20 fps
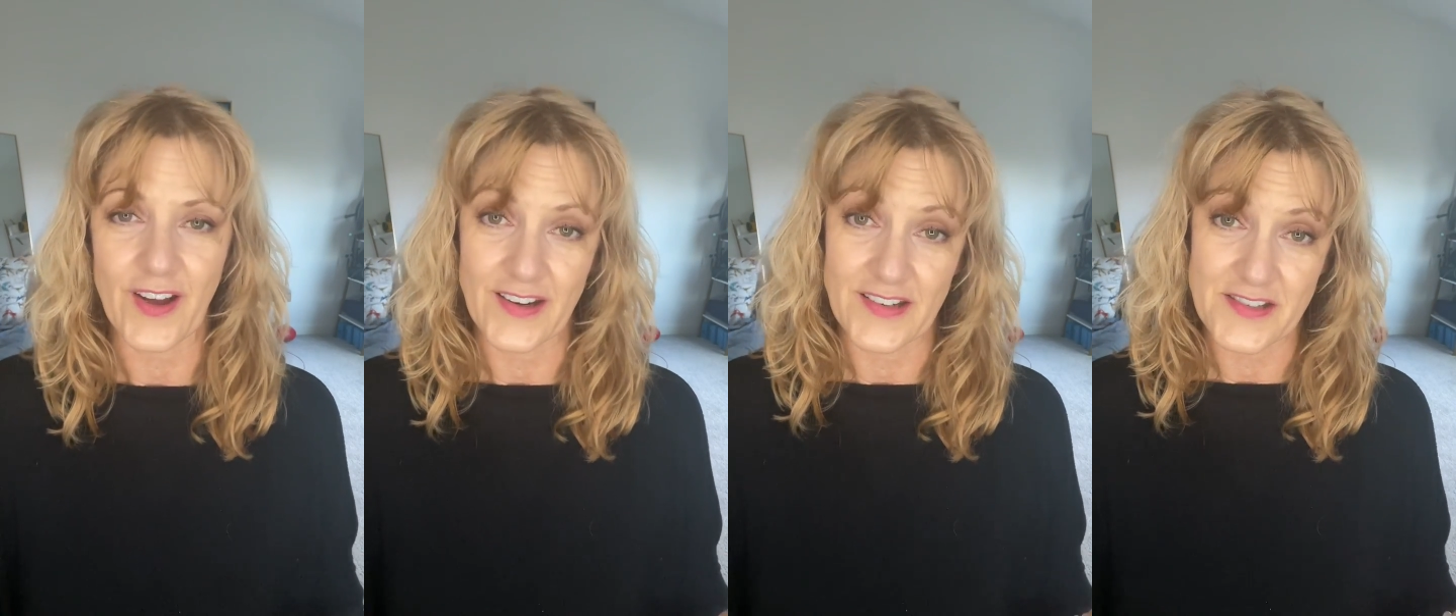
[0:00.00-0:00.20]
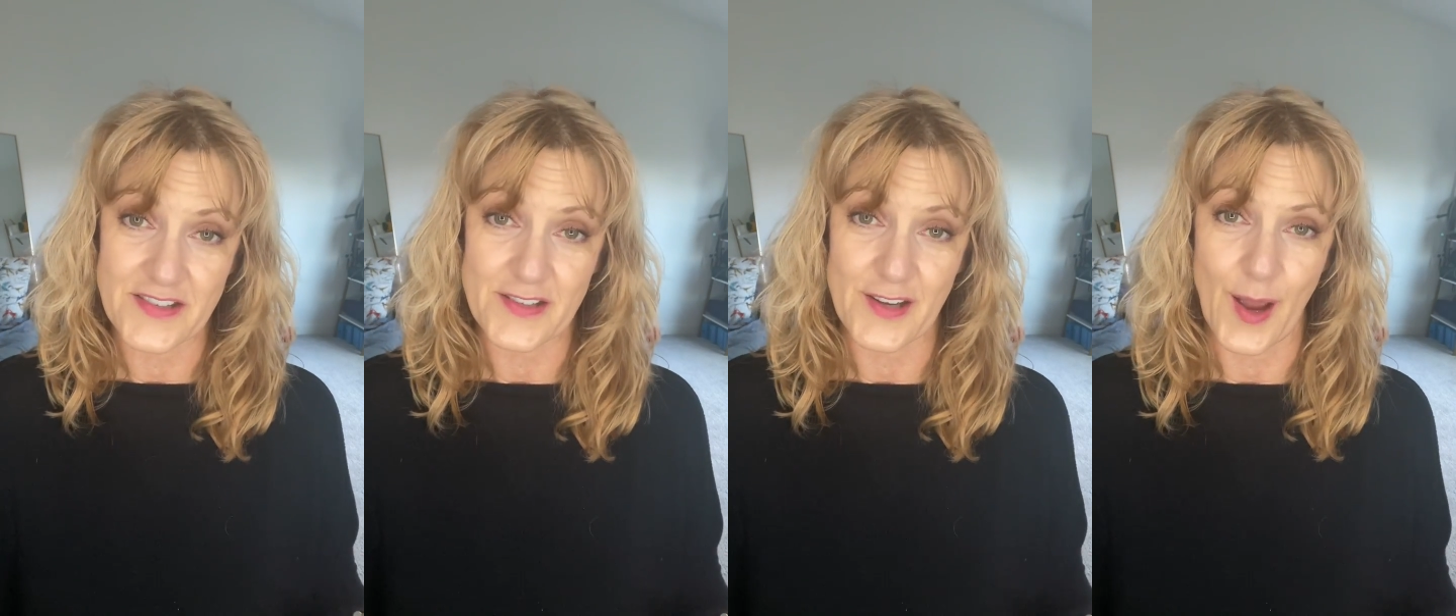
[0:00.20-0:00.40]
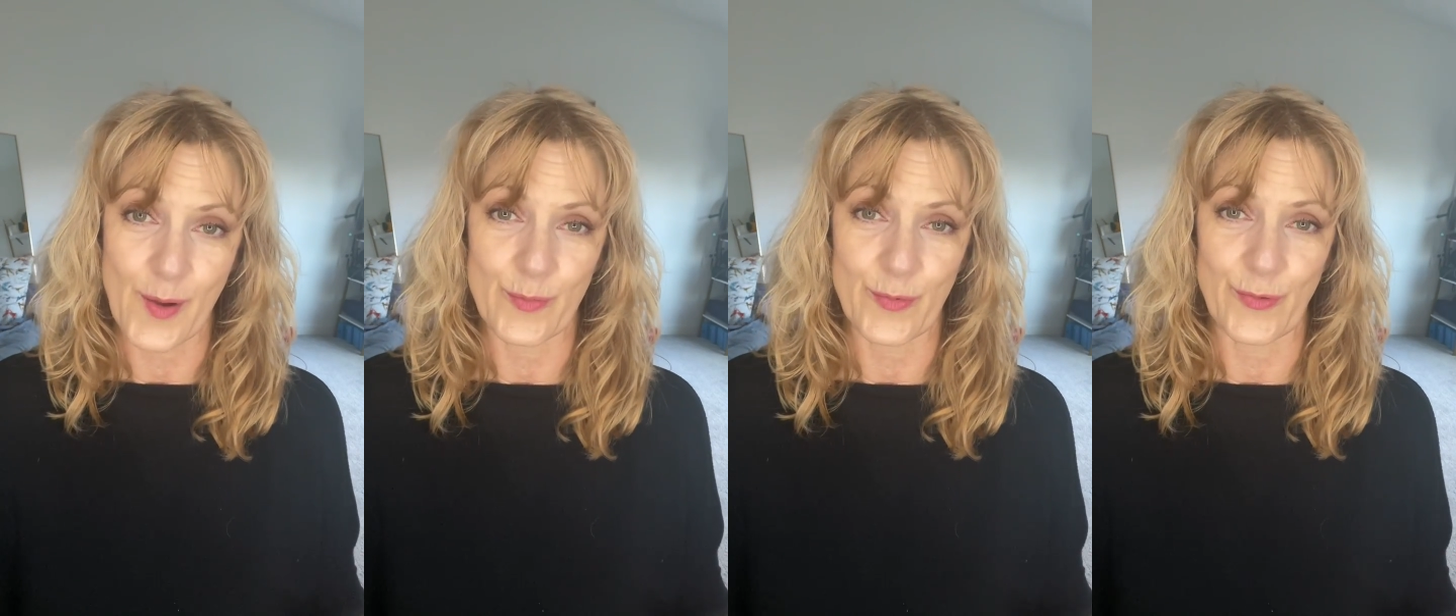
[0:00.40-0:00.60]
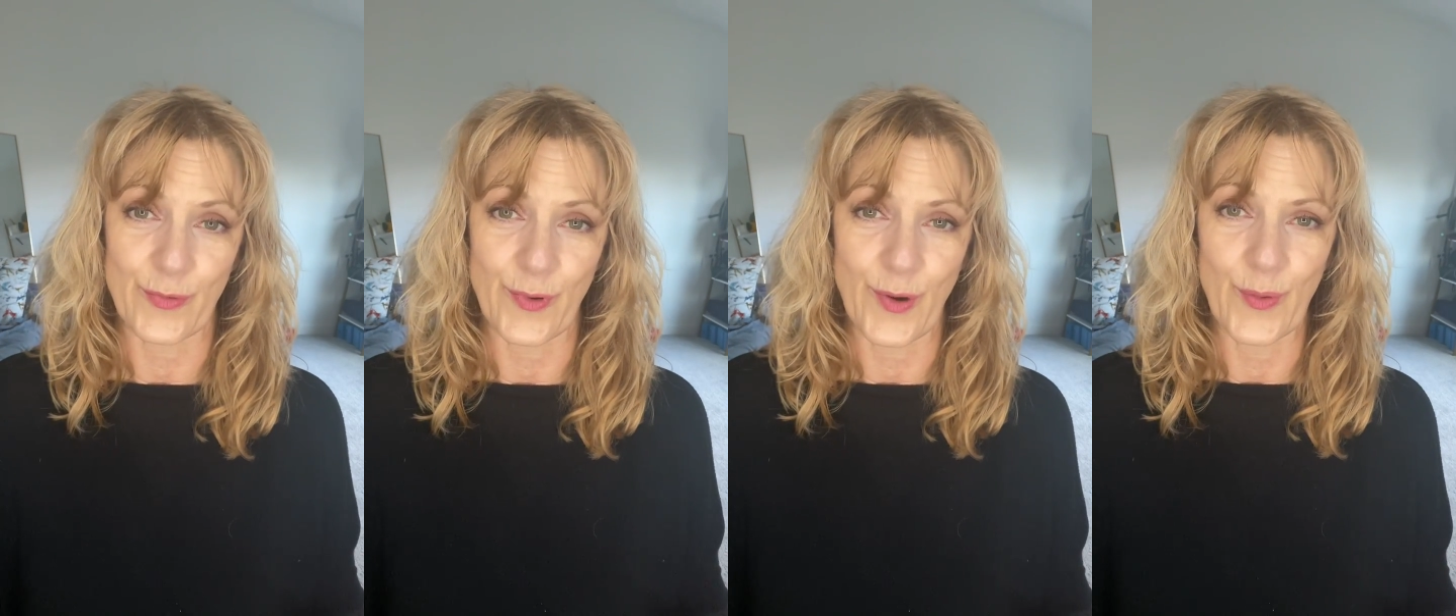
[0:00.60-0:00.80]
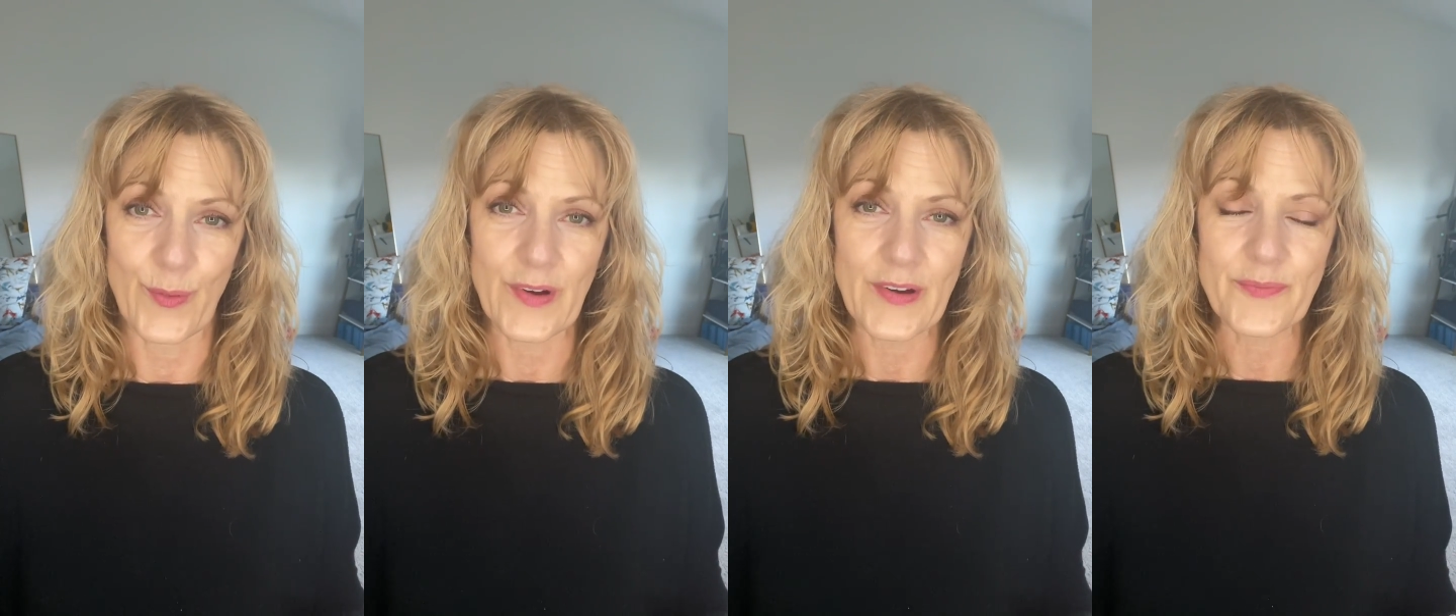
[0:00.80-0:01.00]
of stopped
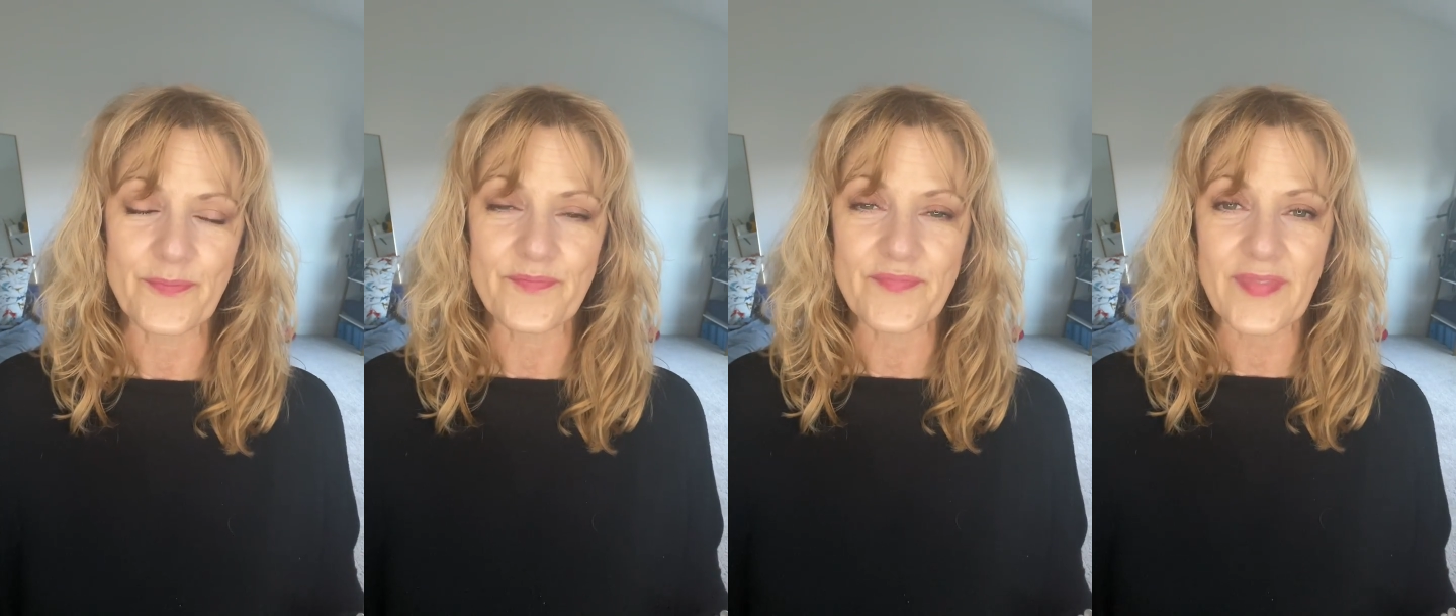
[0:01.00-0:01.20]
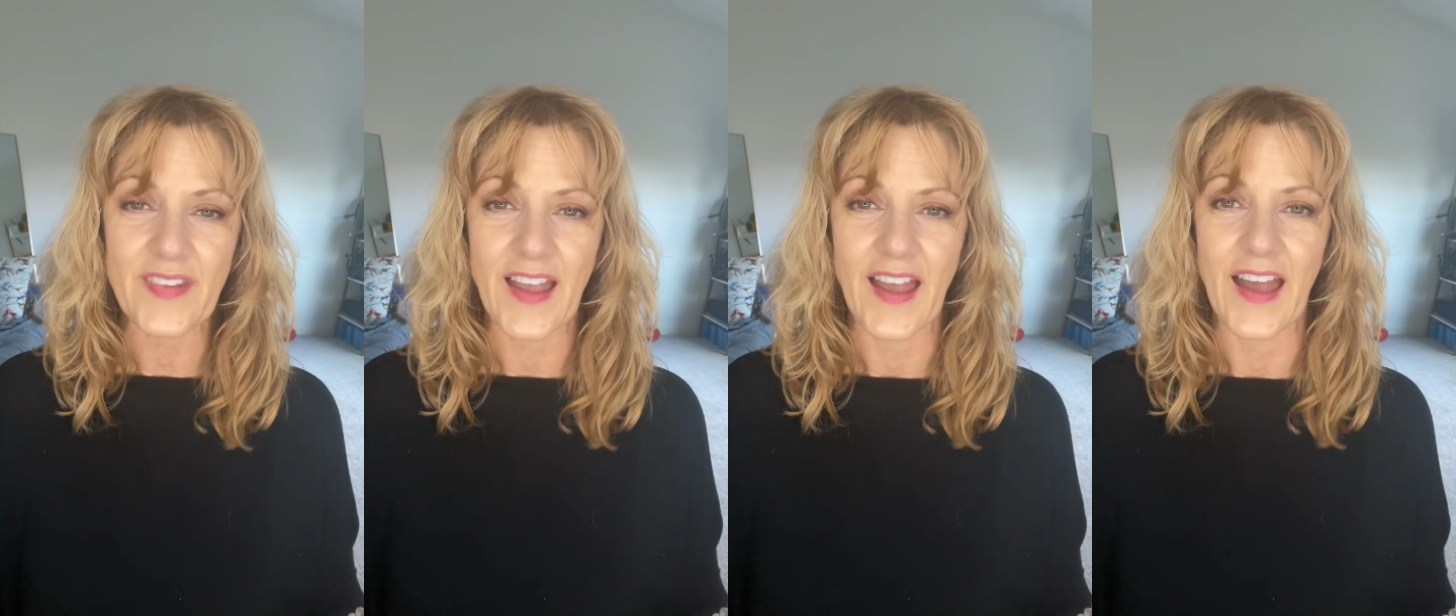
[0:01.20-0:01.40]
growing